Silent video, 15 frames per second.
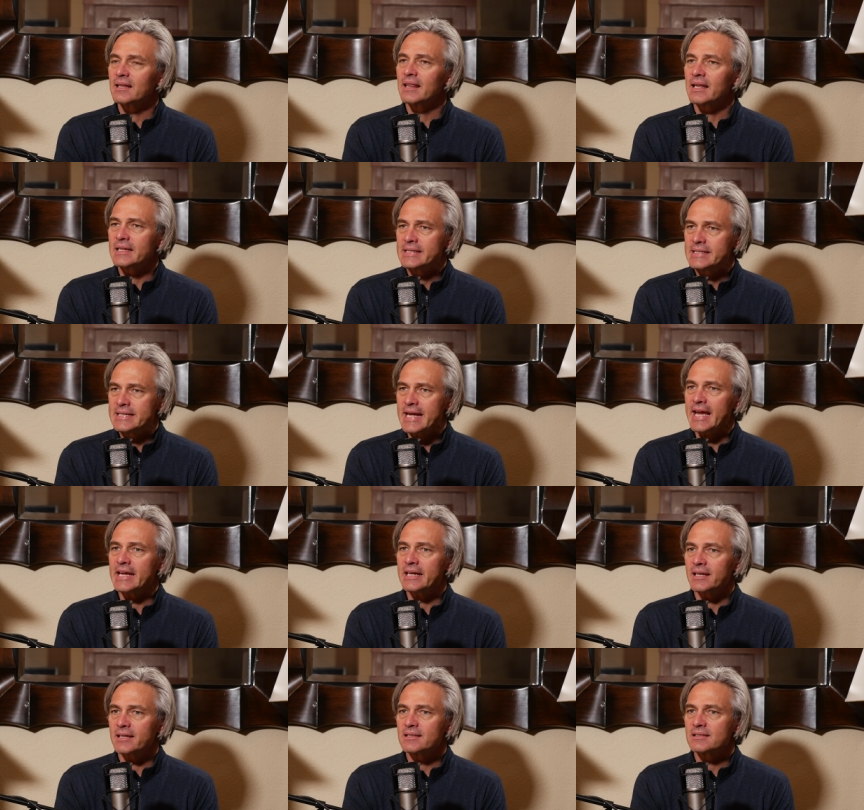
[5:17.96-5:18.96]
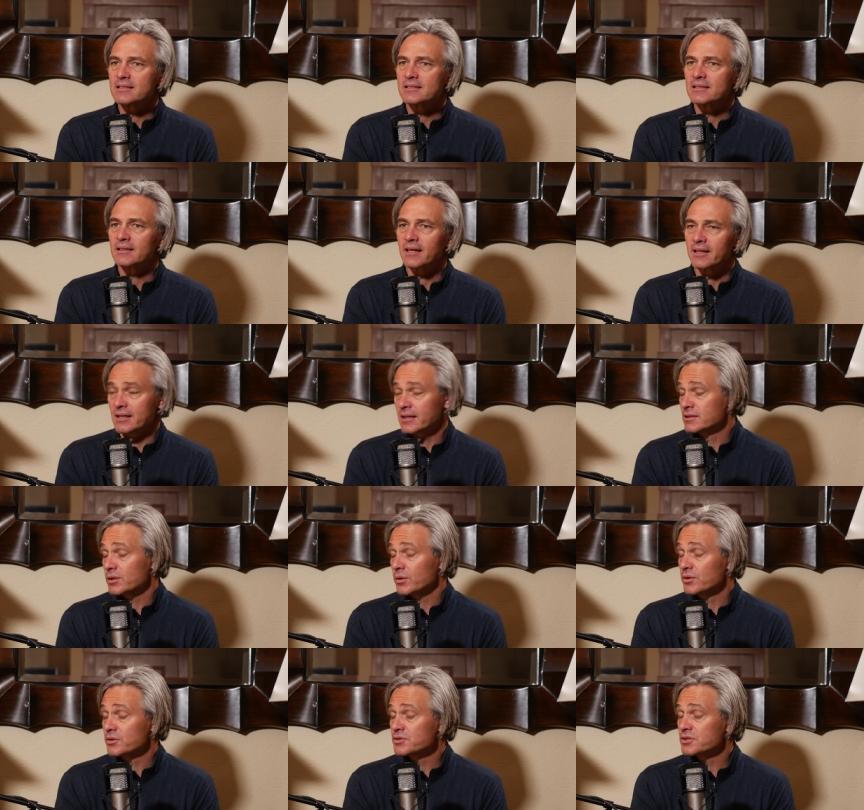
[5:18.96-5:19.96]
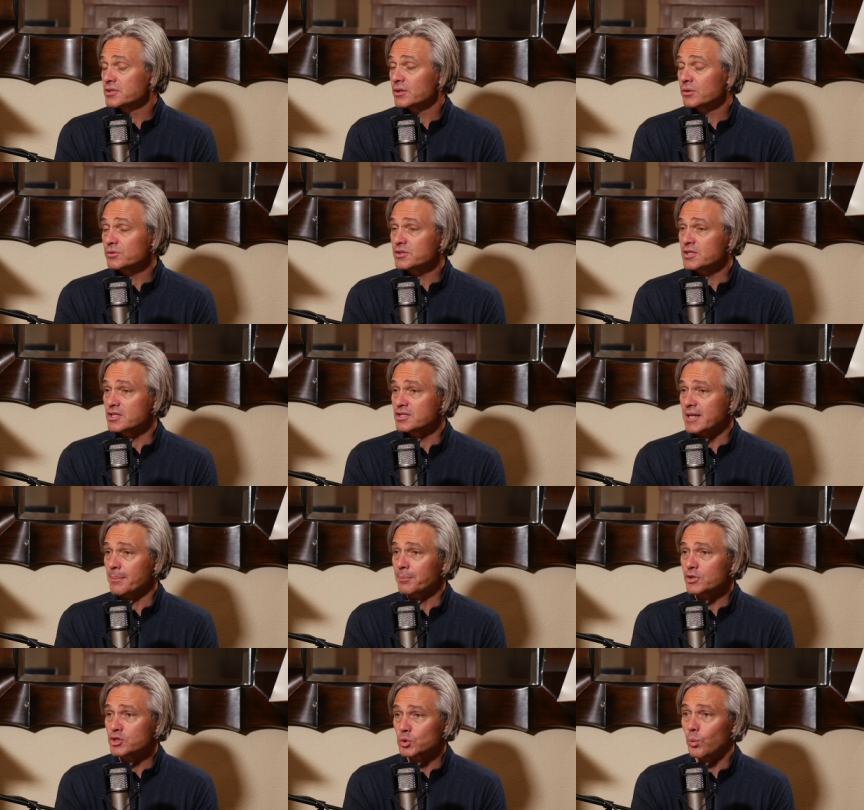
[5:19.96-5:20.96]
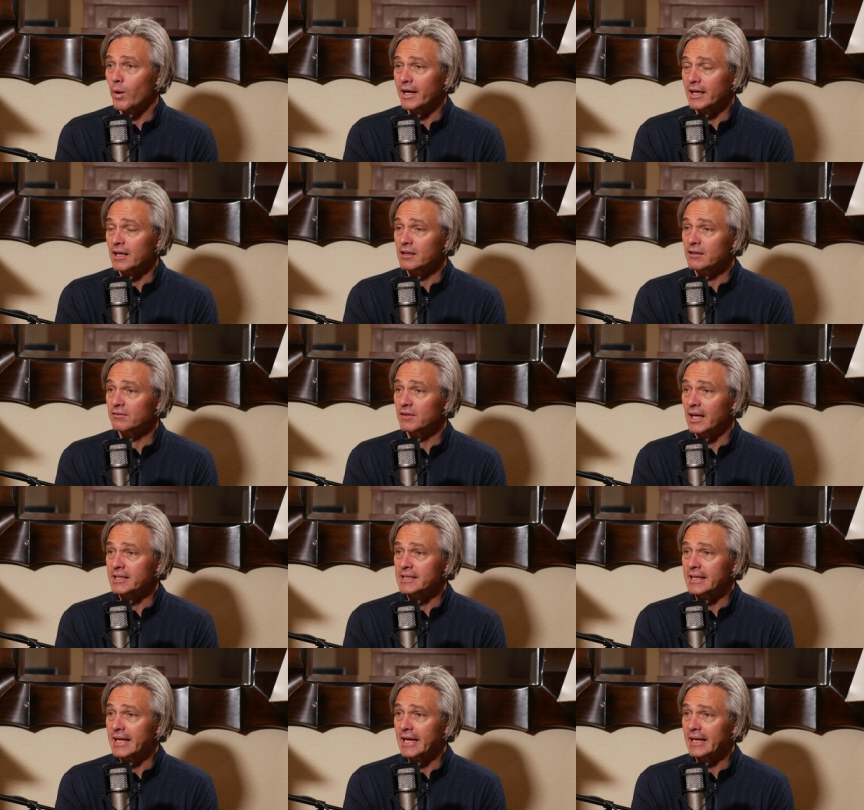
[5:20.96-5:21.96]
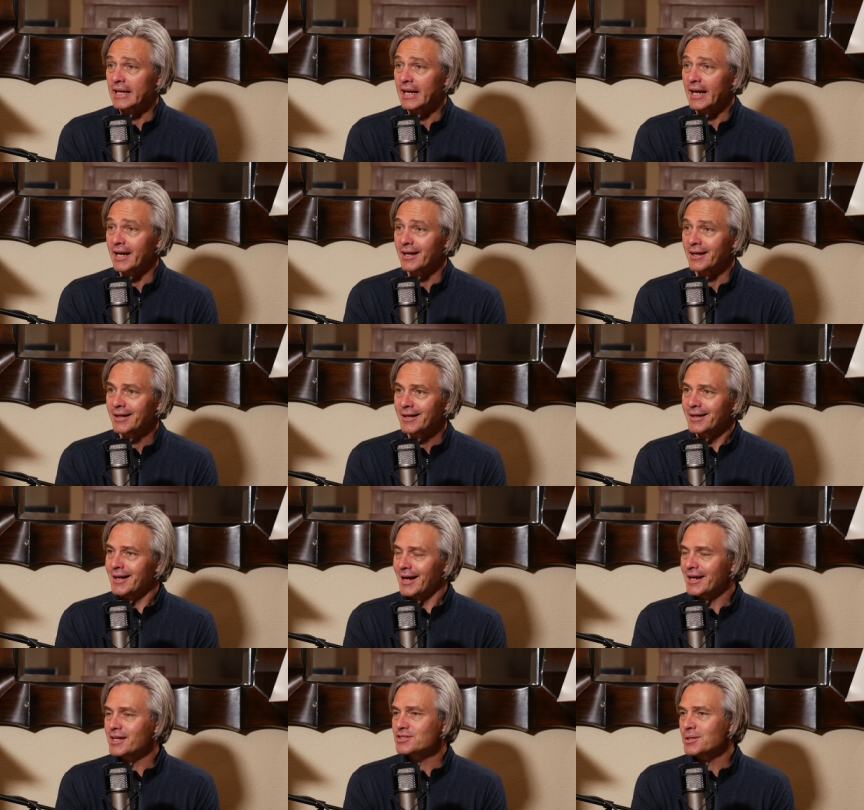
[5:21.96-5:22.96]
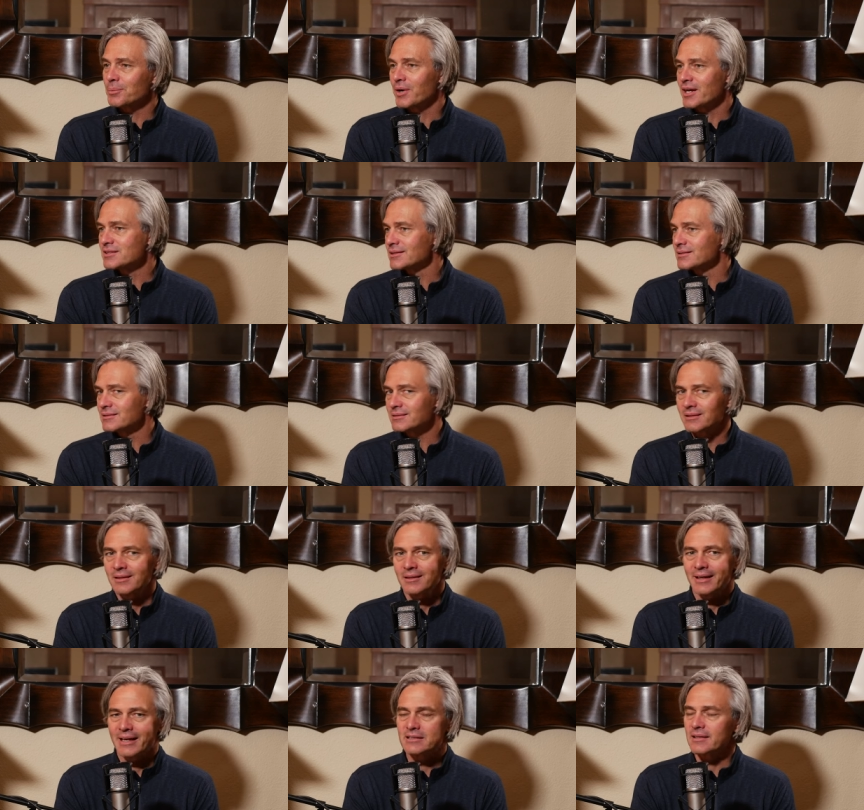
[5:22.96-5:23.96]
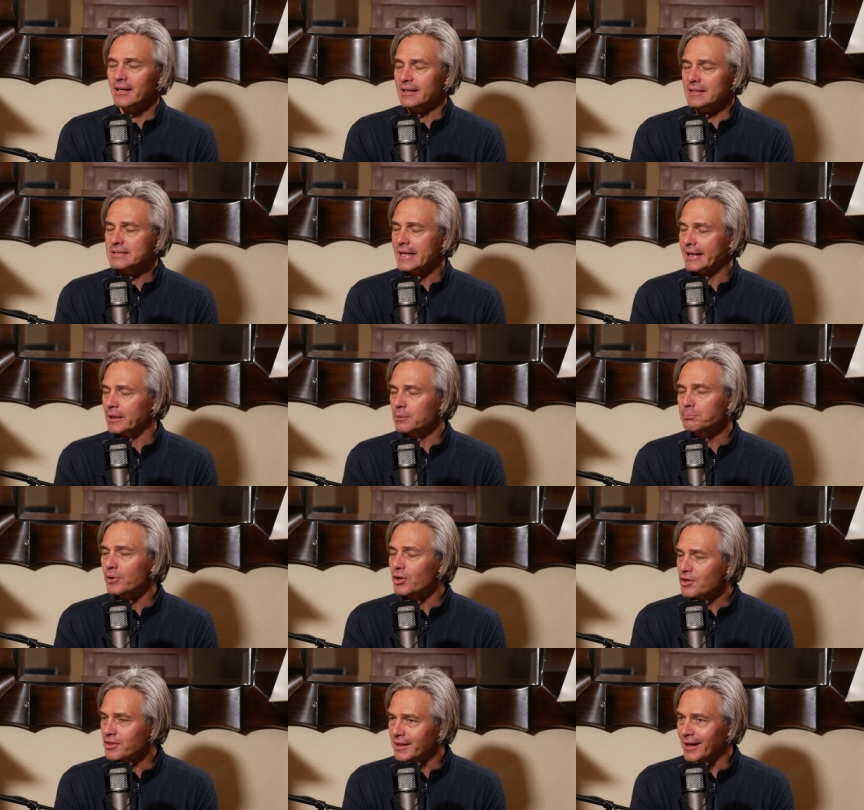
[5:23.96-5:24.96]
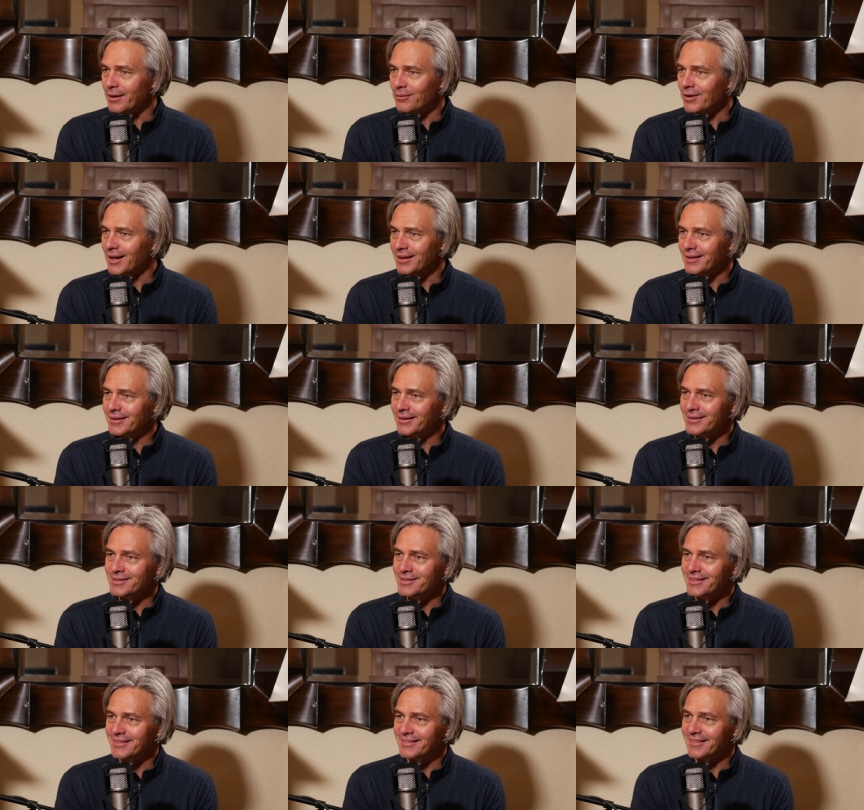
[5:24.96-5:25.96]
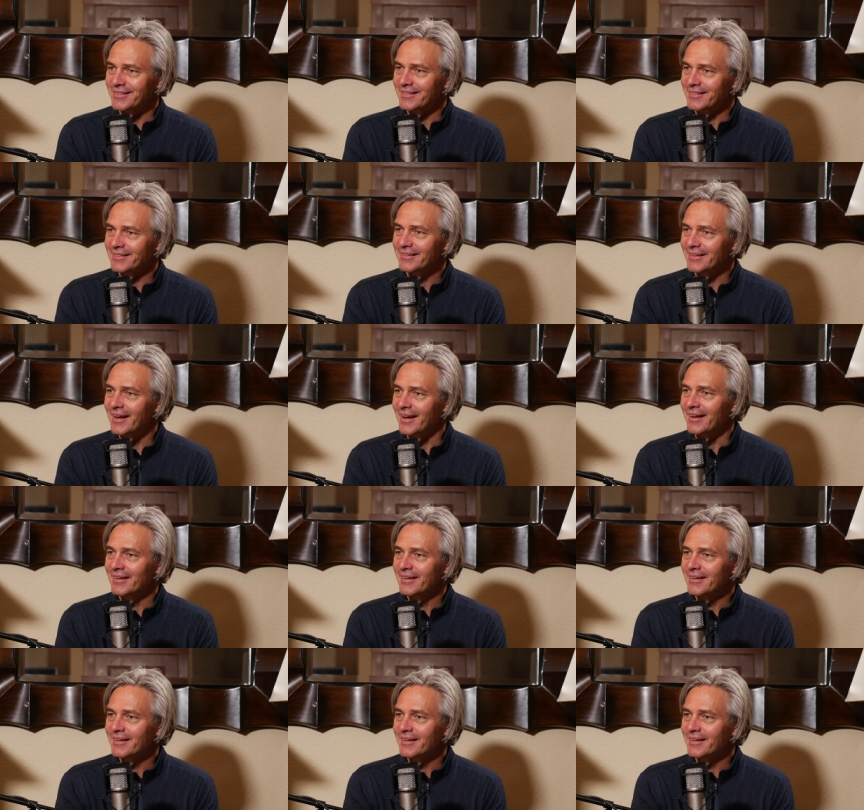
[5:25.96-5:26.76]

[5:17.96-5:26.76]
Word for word: the date is so it was it was December twentieth of nineteen eighty eight, and in some ways it's it's like a second birthday, right? It's a, yeah, his yeah. life